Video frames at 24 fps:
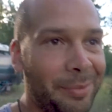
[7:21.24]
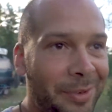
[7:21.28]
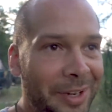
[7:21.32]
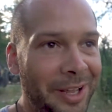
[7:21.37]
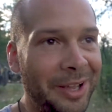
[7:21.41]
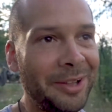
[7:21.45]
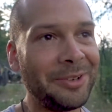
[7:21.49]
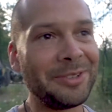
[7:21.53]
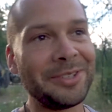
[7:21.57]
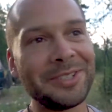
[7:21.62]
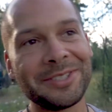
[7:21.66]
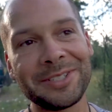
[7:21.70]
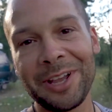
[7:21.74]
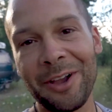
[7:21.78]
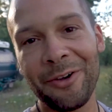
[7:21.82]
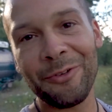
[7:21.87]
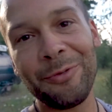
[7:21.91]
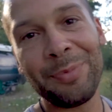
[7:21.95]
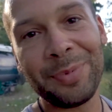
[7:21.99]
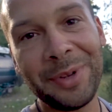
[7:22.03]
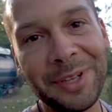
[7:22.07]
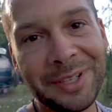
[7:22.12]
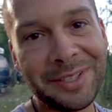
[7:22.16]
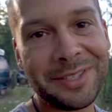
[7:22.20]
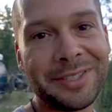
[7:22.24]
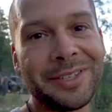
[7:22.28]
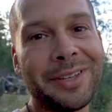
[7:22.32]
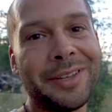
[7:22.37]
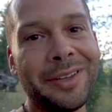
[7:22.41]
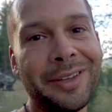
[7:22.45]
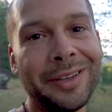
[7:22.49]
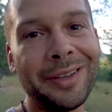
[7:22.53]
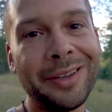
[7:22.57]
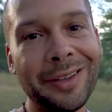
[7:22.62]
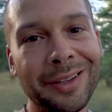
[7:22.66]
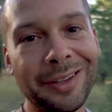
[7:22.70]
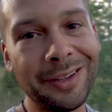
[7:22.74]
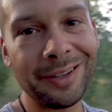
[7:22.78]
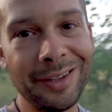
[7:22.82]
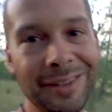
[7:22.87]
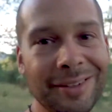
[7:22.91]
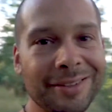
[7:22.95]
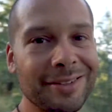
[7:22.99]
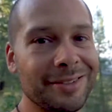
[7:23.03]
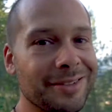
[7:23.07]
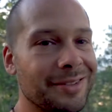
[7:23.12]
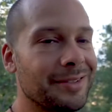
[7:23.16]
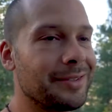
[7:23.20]
down to South BC.
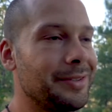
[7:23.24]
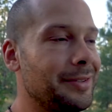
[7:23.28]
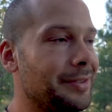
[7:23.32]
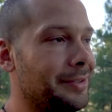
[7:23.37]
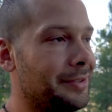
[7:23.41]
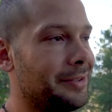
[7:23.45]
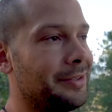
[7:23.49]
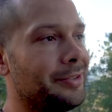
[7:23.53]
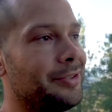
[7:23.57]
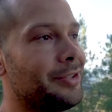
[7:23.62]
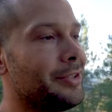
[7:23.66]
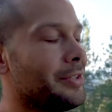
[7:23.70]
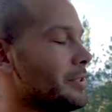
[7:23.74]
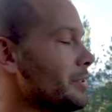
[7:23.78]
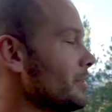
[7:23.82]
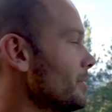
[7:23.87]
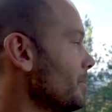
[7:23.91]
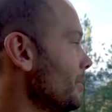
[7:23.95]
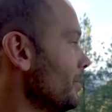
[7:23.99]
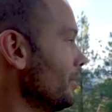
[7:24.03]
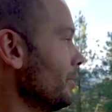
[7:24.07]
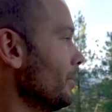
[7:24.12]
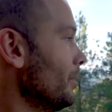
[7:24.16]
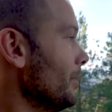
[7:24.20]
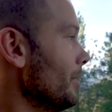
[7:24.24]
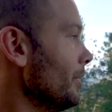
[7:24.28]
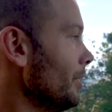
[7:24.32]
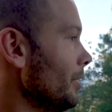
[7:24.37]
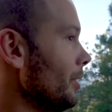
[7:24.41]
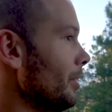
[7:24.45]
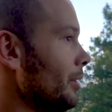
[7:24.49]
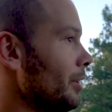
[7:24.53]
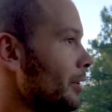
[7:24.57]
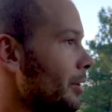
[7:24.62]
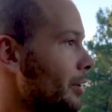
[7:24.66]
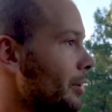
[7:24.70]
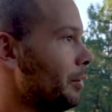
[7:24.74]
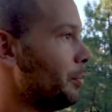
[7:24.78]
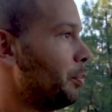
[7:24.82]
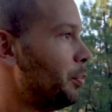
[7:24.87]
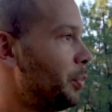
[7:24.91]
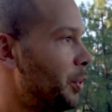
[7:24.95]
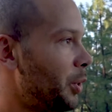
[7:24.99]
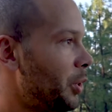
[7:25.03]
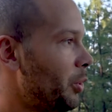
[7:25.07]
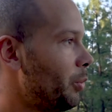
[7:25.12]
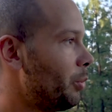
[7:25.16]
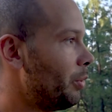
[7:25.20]
It's just
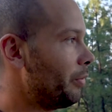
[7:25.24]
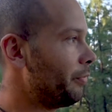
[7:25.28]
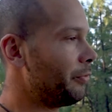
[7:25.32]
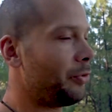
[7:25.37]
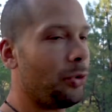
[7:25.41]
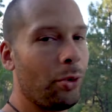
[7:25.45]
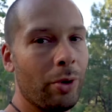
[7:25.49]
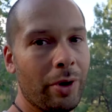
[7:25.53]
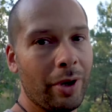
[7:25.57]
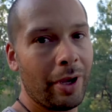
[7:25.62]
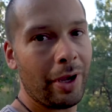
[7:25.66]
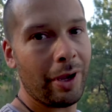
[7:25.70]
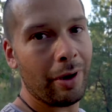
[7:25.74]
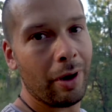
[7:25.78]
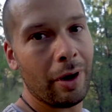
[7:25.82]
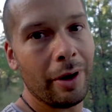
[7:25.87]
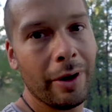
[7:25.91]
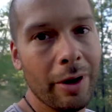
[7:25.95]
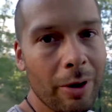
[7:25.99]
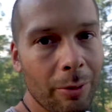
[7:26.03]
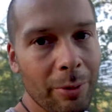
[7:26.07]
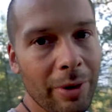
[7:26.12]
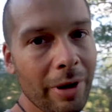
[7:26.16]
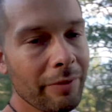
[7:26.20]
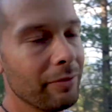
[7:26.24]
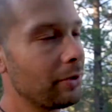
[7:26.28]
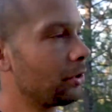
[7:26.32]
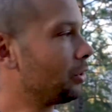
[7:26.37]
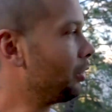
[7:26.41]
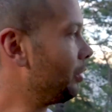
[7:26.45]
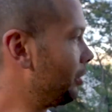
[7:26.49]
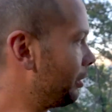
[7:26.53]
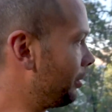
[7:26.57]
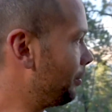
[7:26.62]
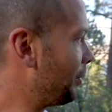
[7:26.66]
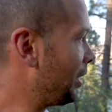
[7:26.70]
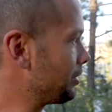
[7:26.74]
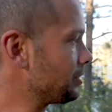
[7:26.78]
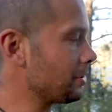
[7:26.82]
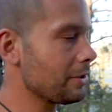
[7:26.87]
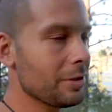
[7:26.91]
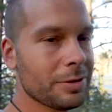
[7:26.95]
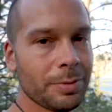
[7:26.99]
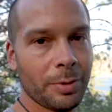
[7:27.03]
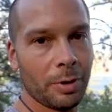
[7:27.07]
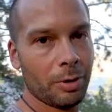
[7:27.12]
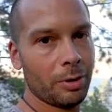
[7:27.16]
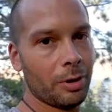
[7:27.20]
beautiful here. I know we haven't got an amazing
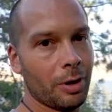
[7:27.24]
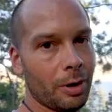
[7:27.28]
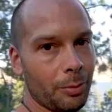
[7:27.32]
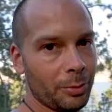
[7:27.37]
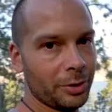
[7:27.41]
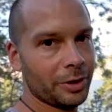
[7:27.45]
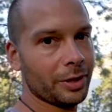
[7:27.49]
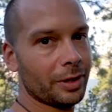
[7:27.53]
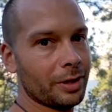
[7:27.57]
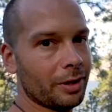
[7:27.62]
spot like we did